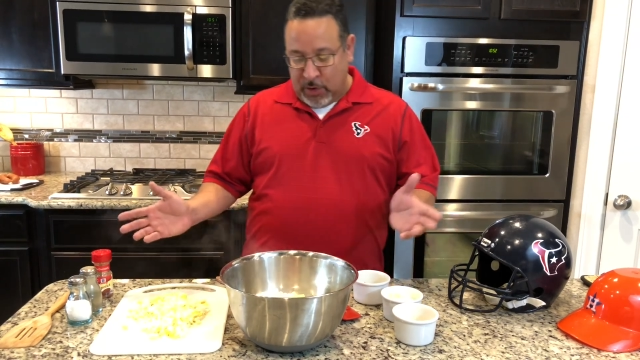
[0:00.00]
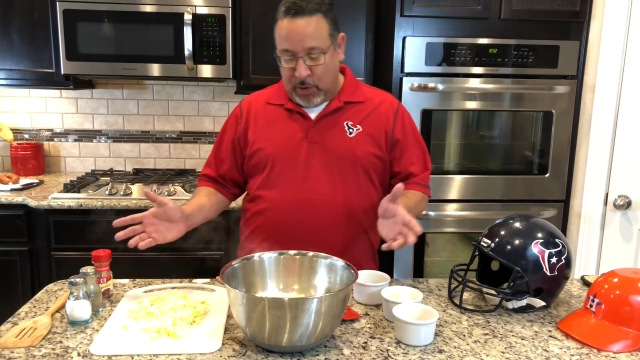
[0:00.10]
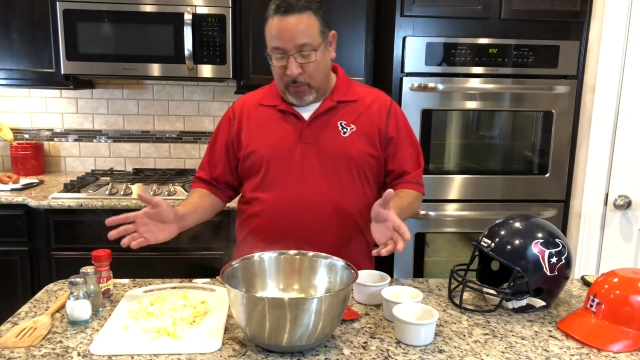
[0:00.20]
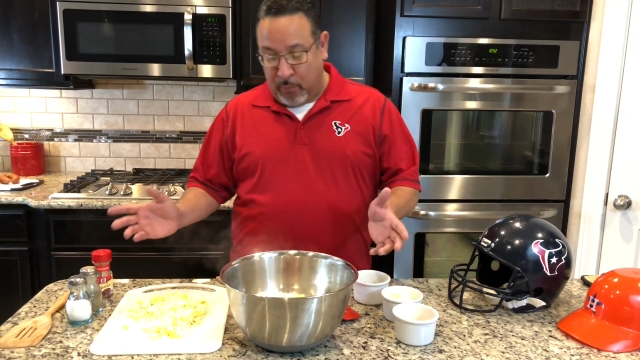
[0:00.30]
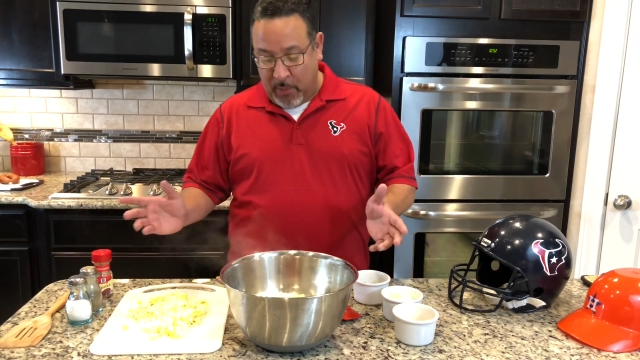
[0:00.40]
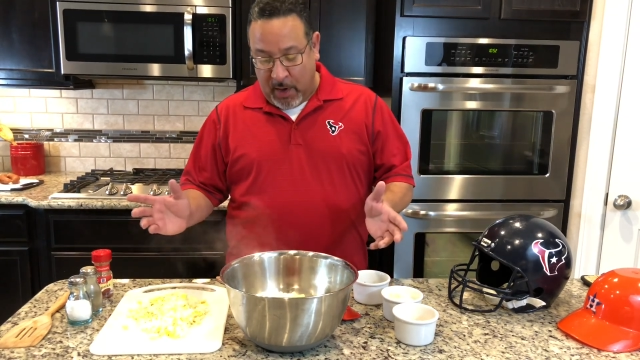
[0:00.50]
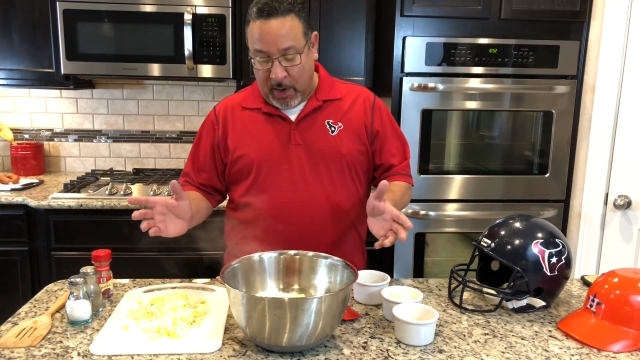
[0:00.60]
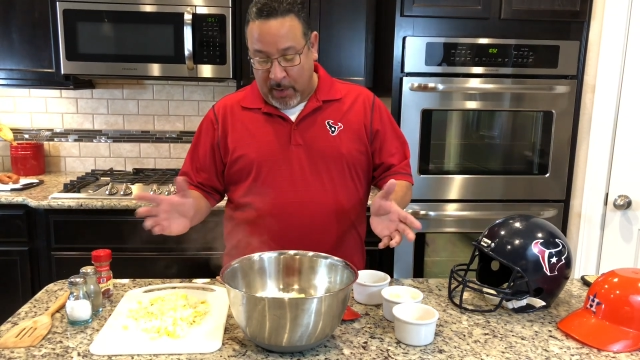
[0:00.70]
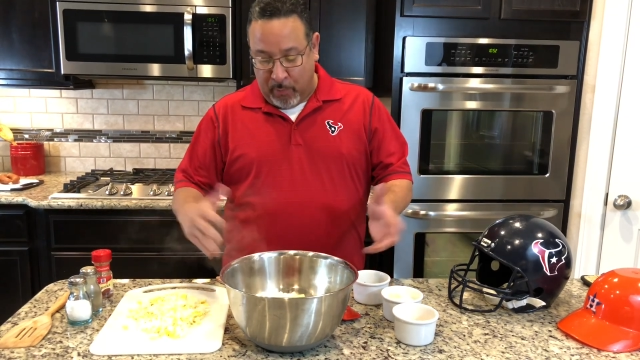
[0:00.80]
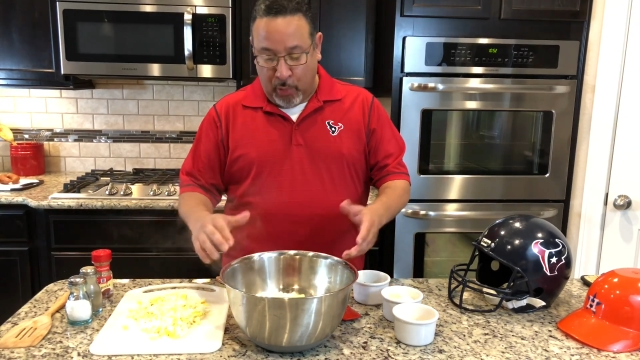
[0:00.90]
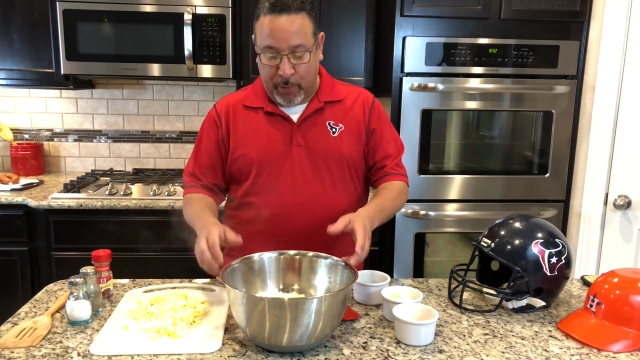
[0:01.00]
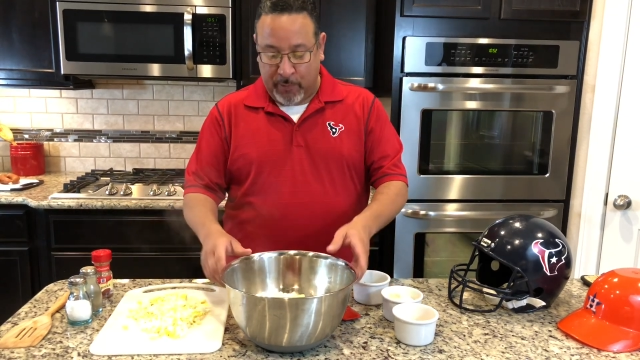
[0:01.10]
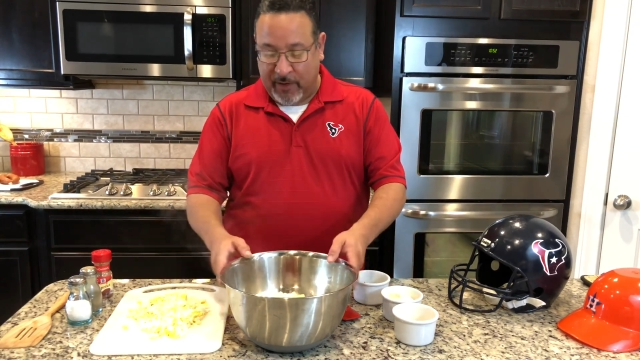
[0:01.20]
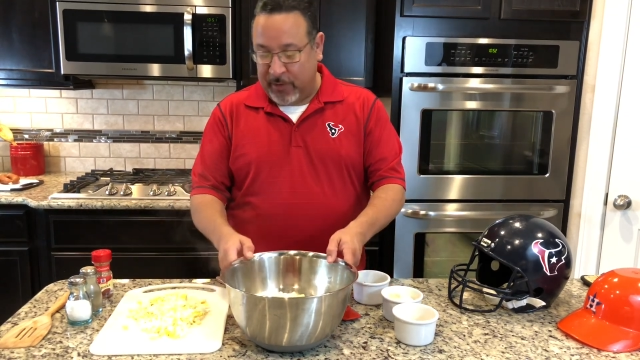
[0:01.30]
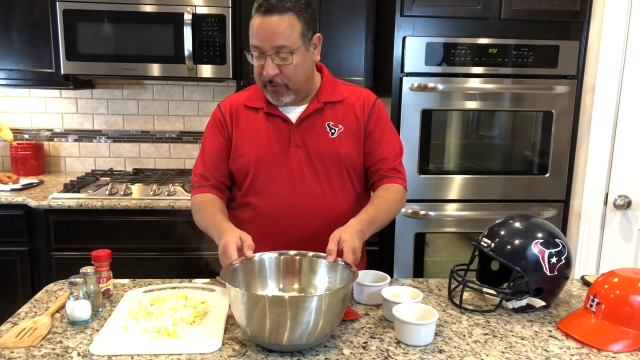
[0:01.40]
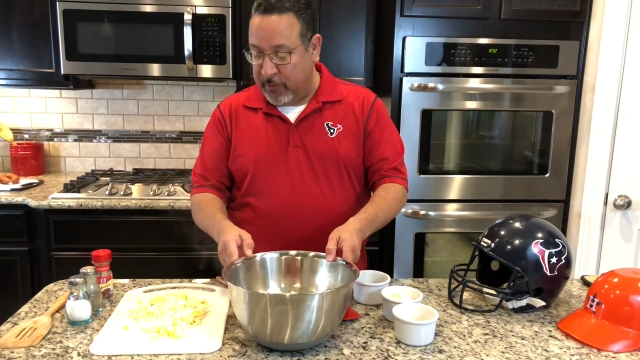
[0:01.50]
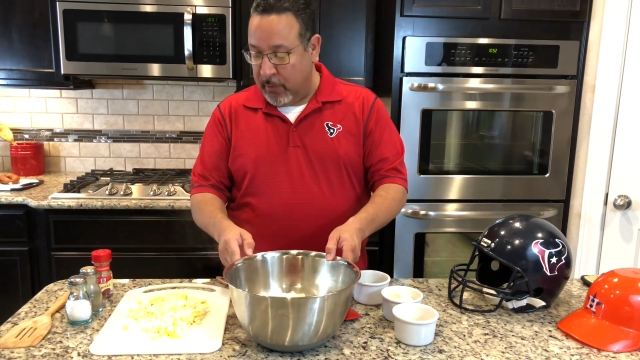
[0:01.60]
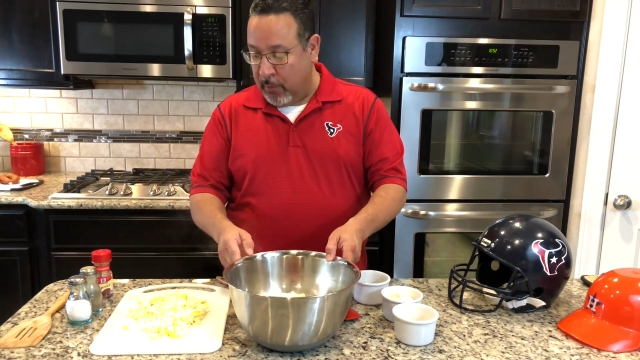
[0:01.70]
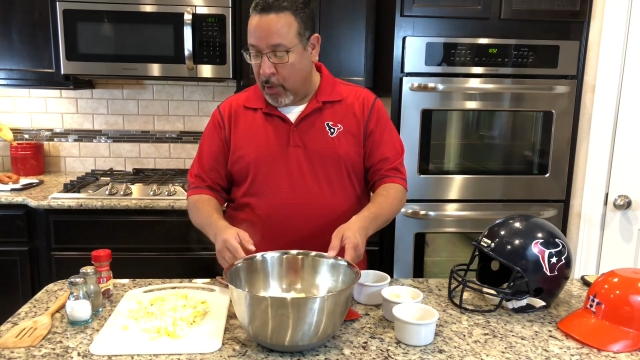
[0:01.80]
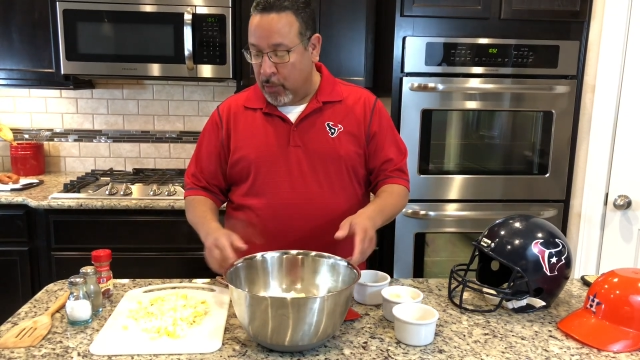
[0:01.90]
you can pour your potatoes into
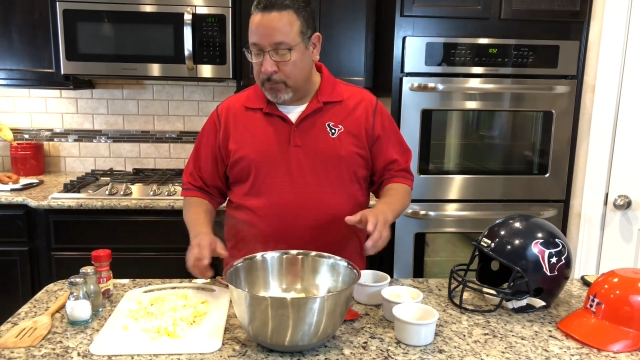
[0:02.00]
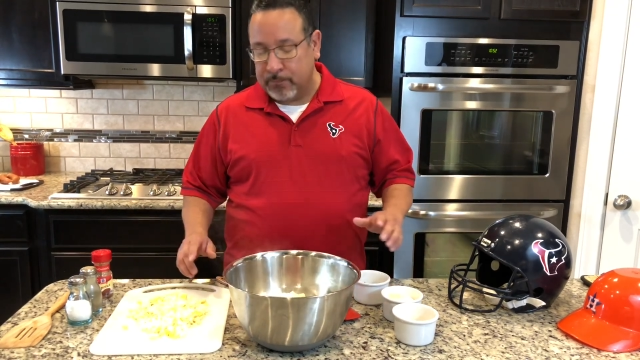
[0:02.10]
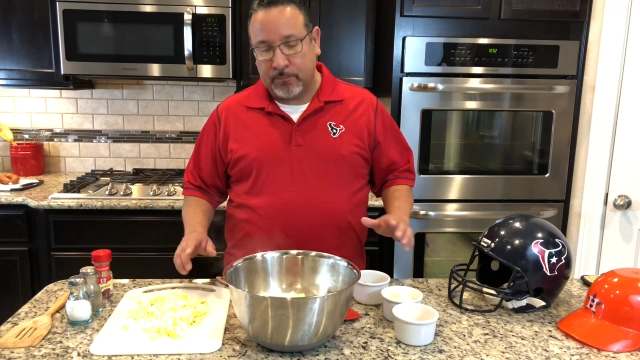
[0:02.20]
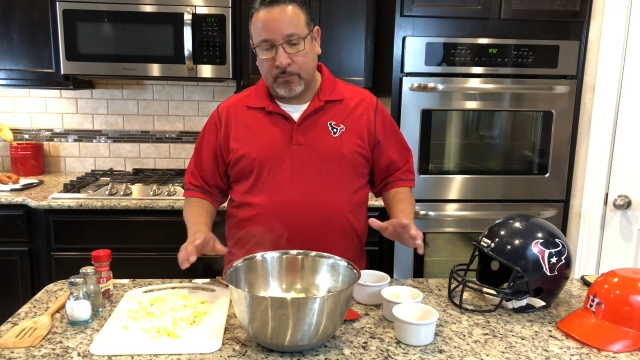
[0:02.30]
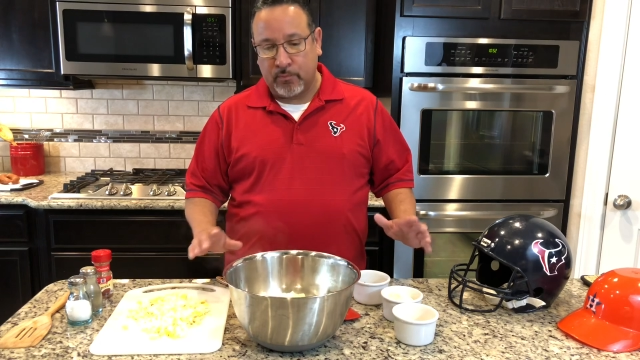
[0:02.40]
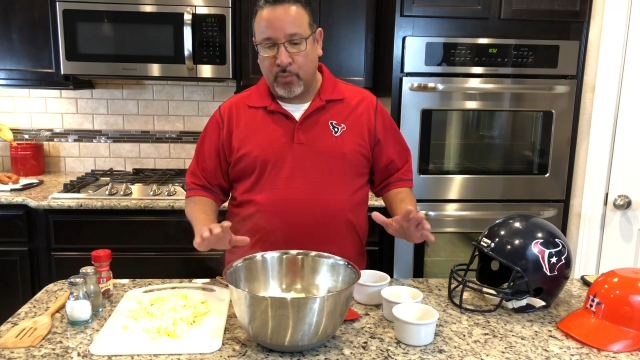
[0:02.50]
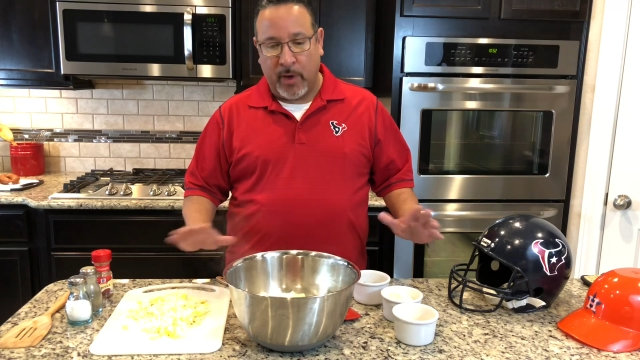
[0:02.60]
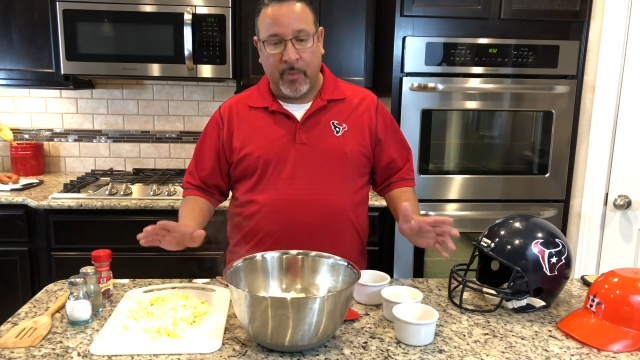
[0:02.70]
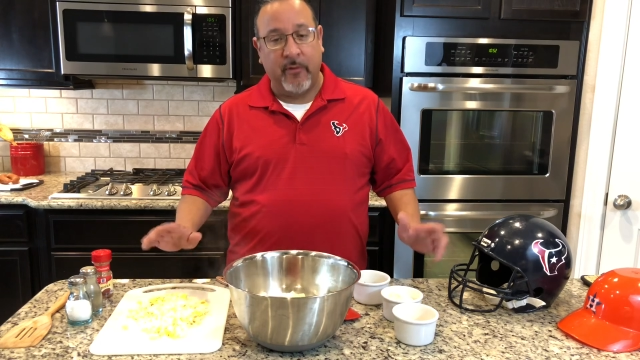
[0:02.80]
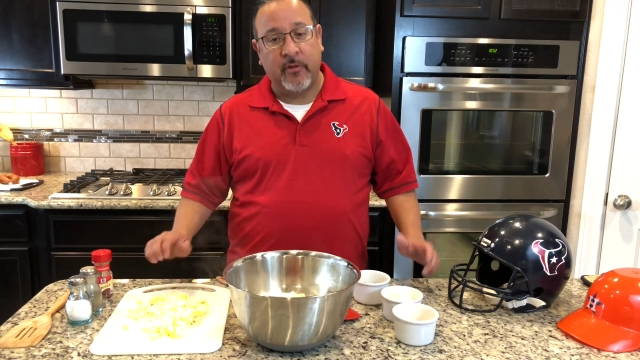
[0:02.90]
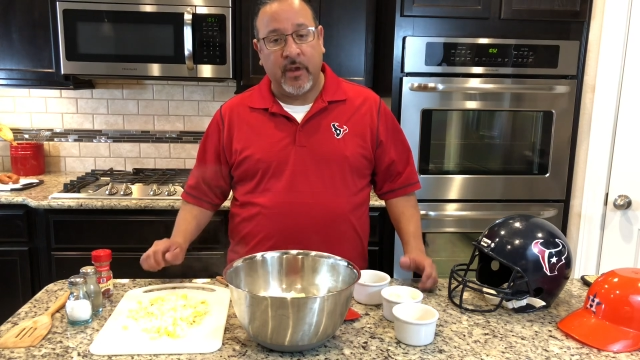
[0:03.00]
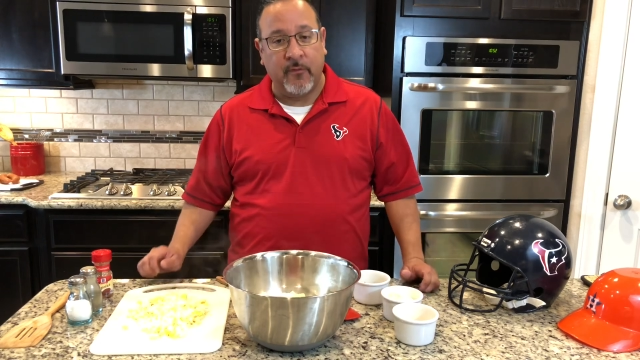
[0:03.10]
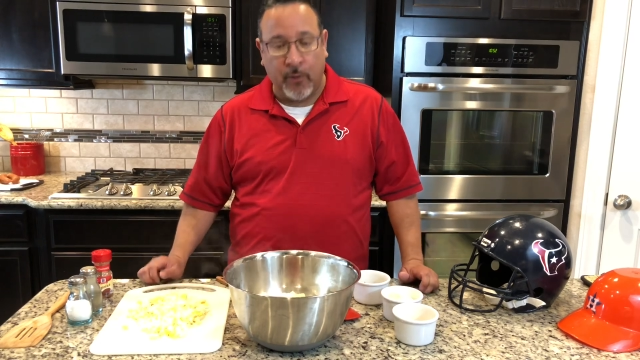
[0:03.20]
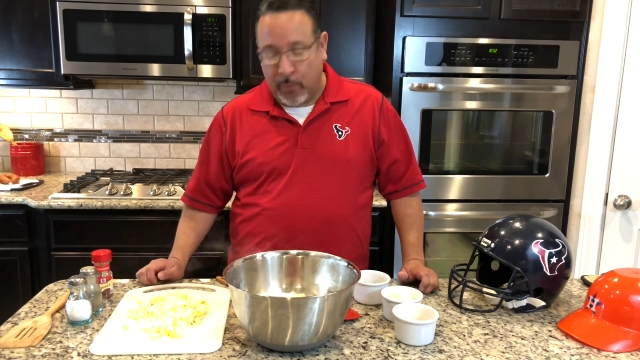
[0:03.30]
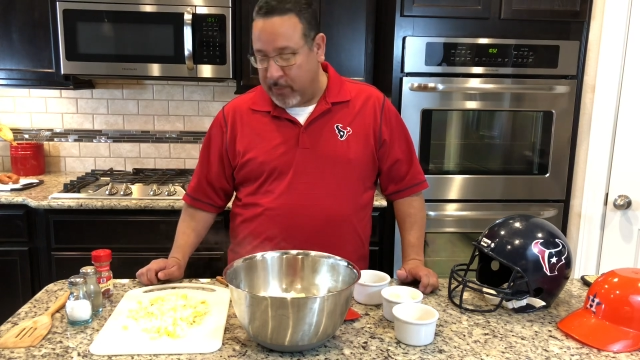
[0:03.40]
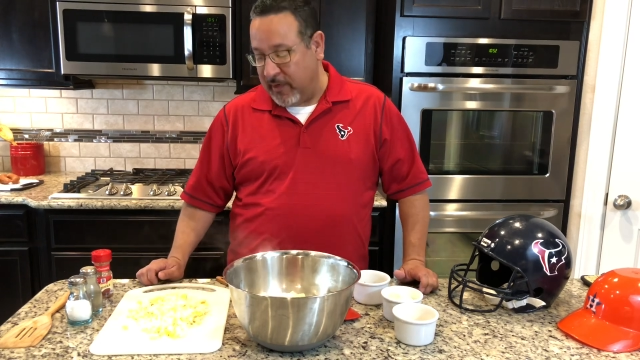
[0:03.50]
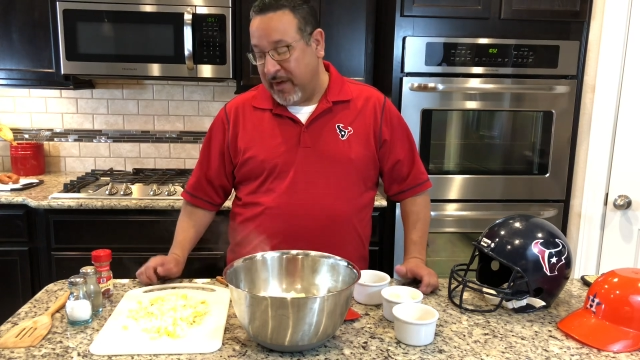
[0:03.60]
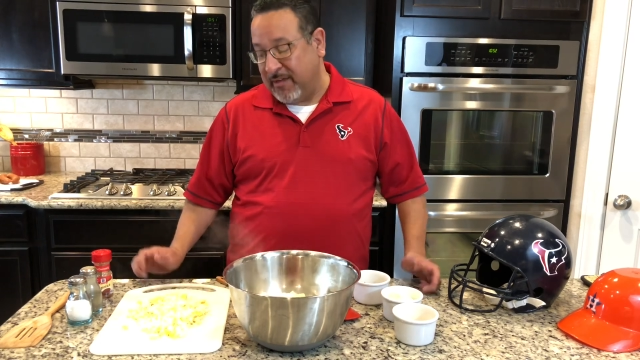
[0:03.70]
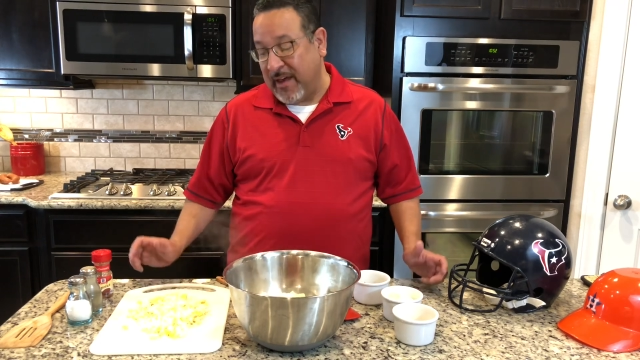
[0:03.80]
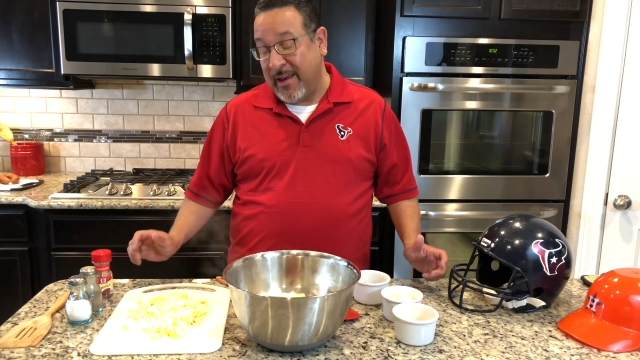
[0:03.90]
a bowl, prep everything for your
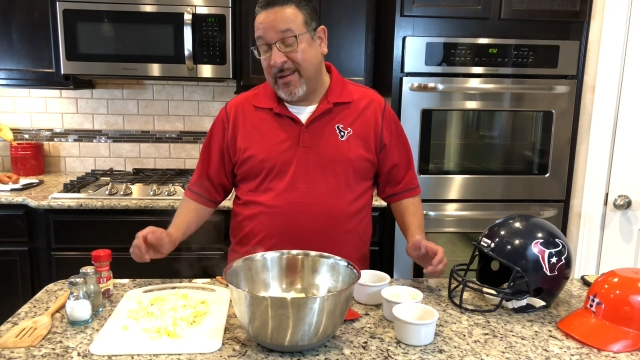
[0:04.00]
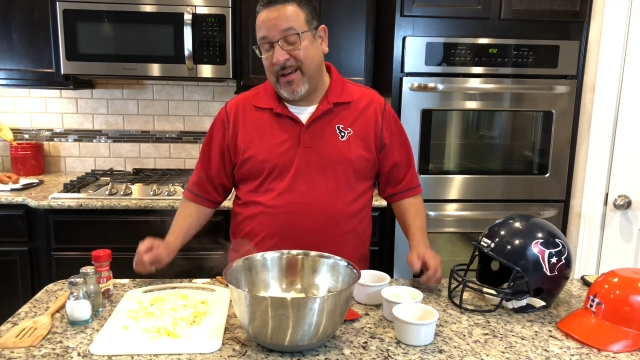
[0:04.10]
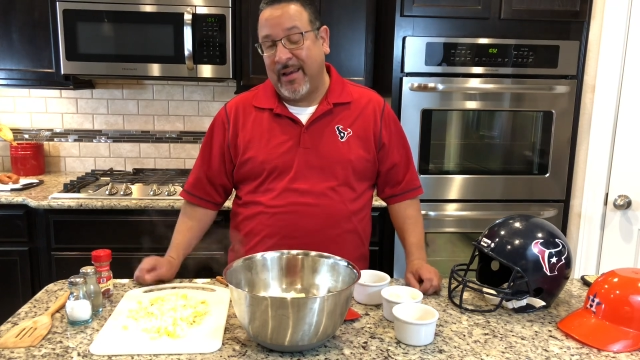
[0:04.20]
potato salad.